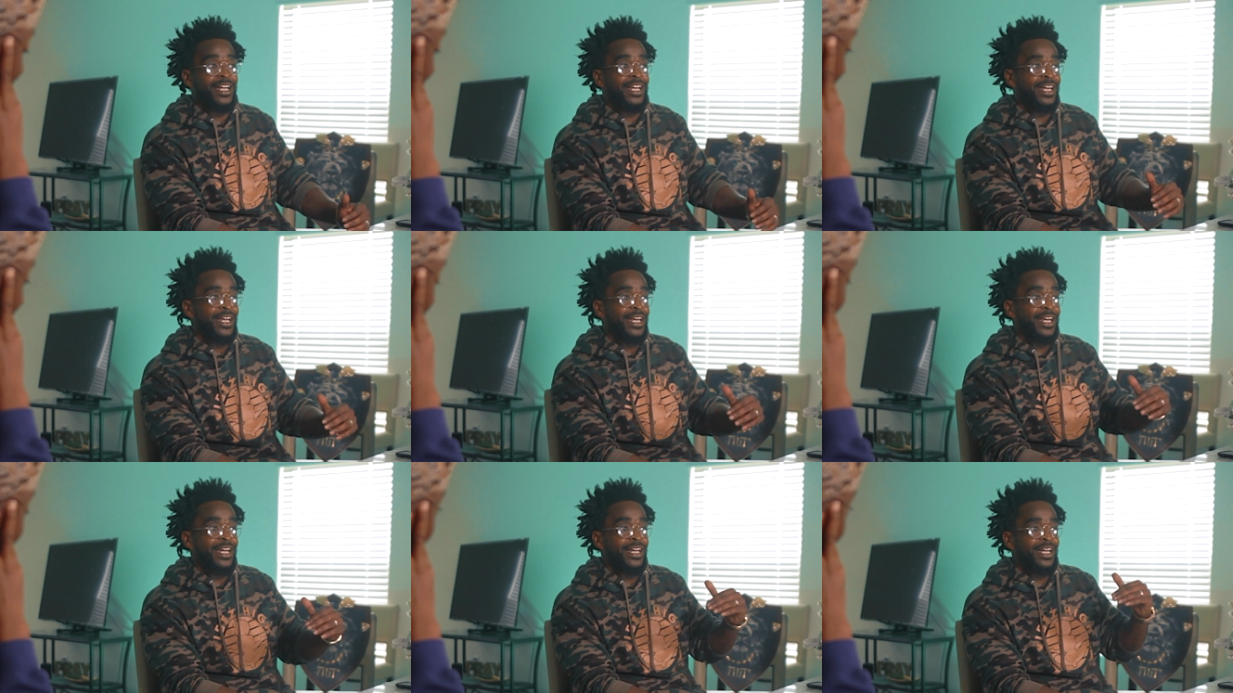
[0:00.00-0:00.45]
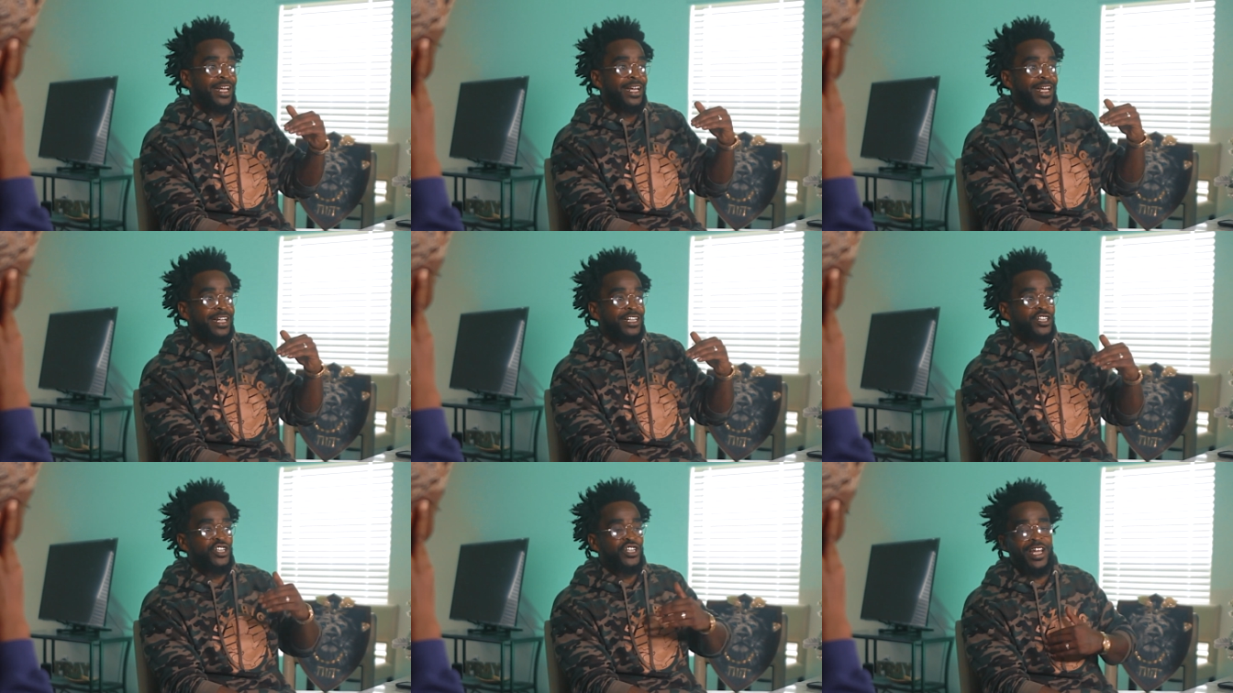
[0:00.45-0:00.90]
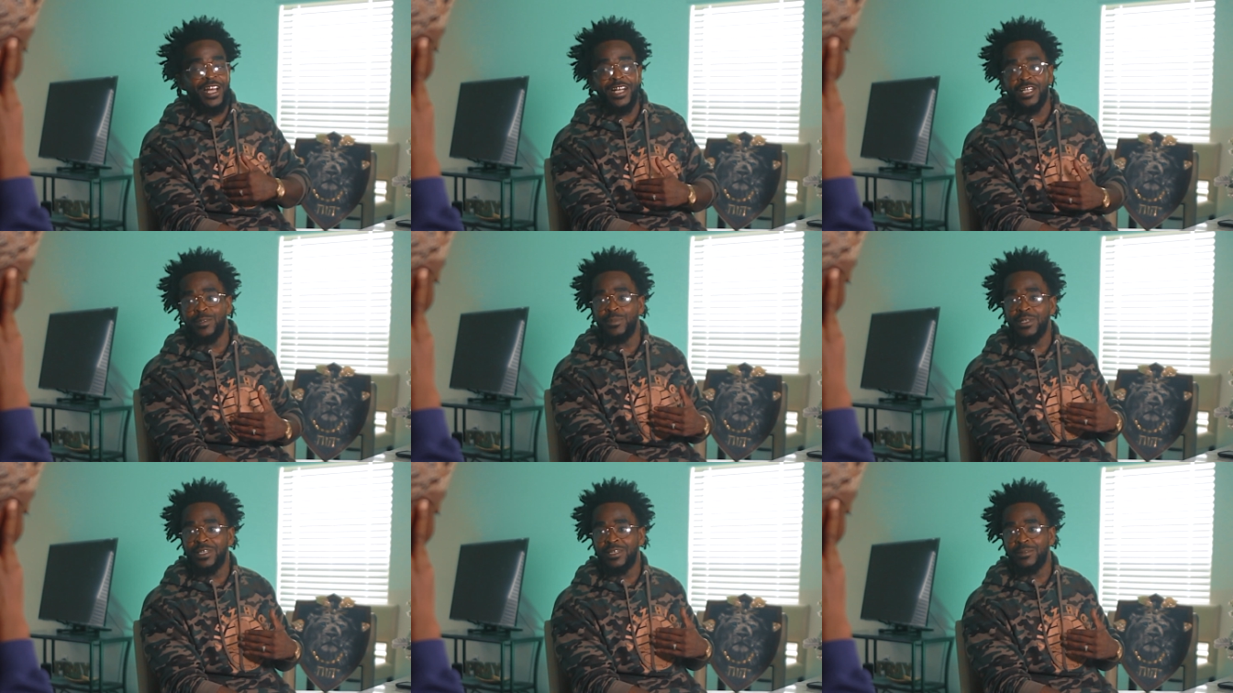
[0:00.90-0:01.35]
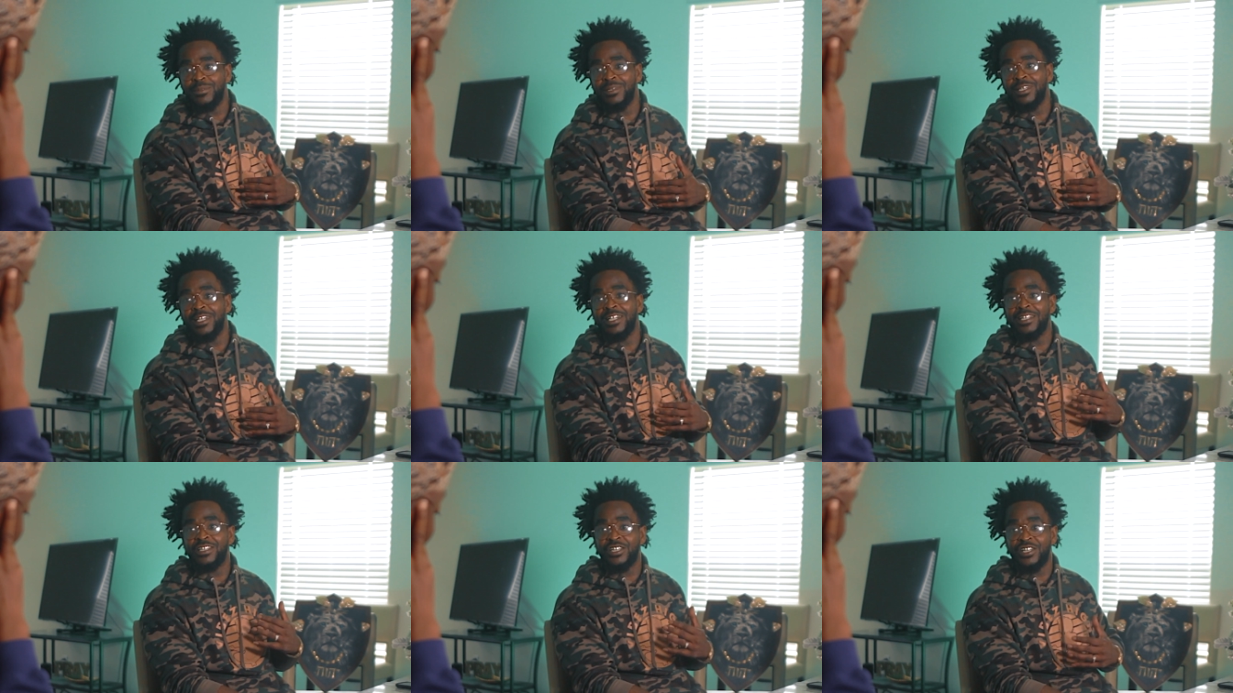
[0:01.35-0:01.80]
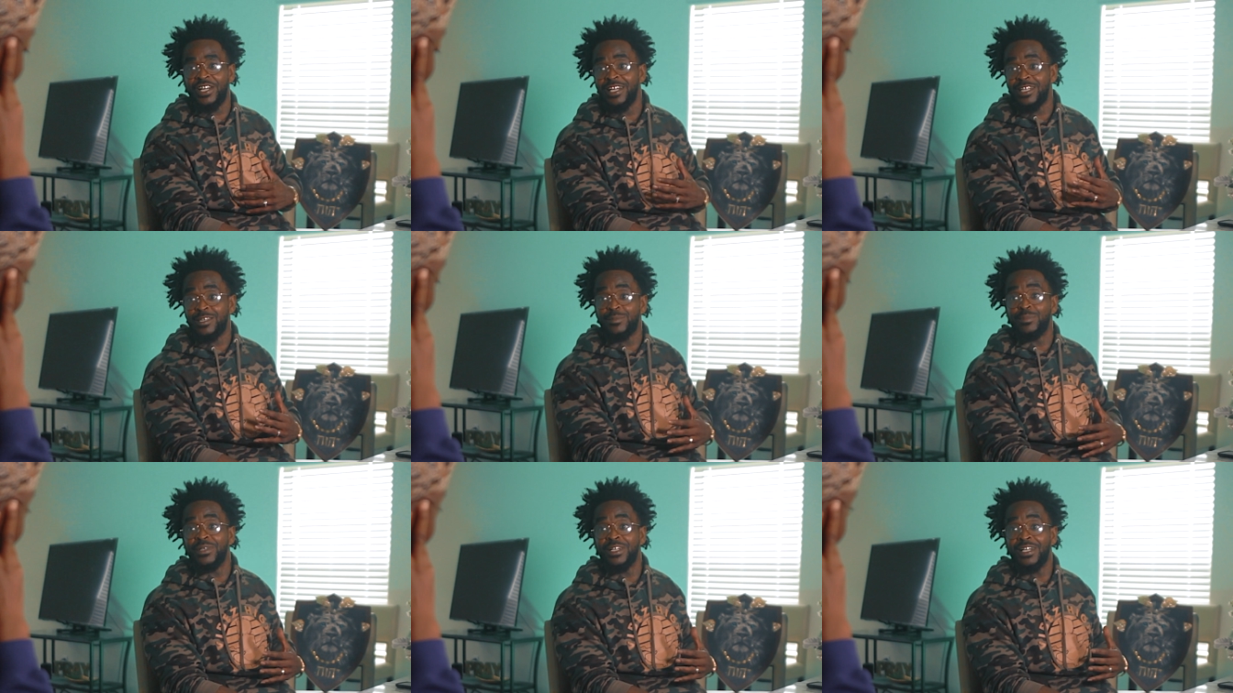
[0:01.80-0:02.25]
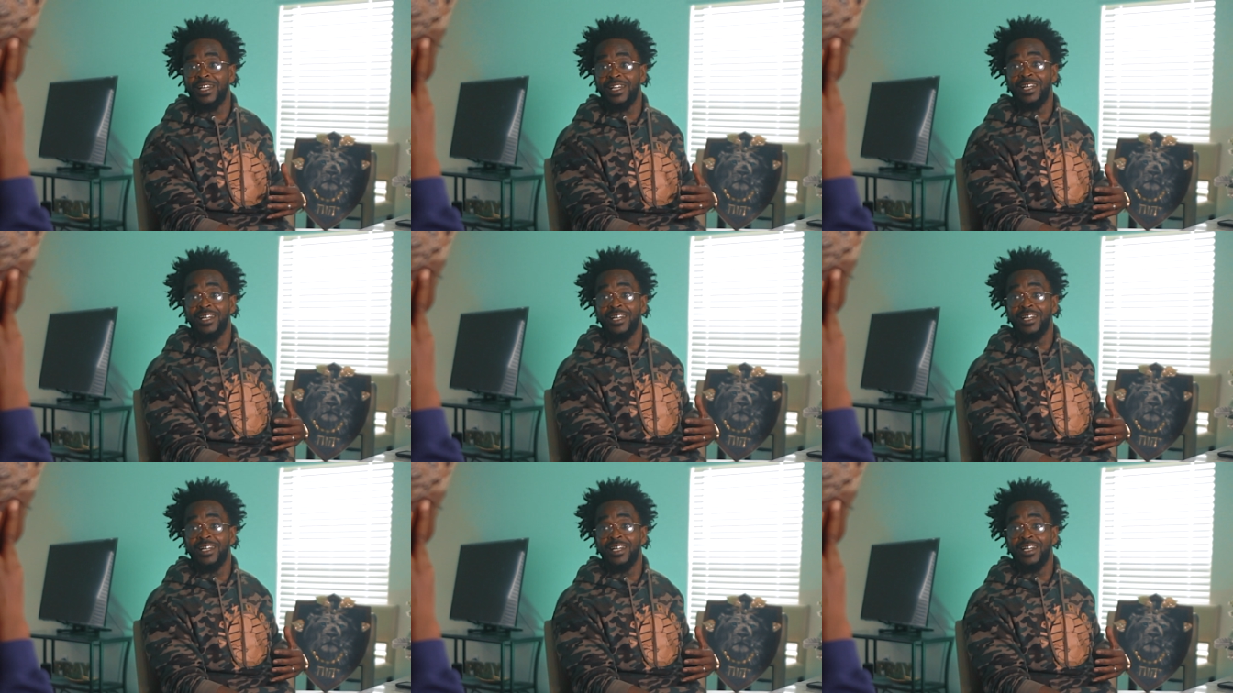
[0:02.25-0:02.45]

it, it, checks me some. It checks me.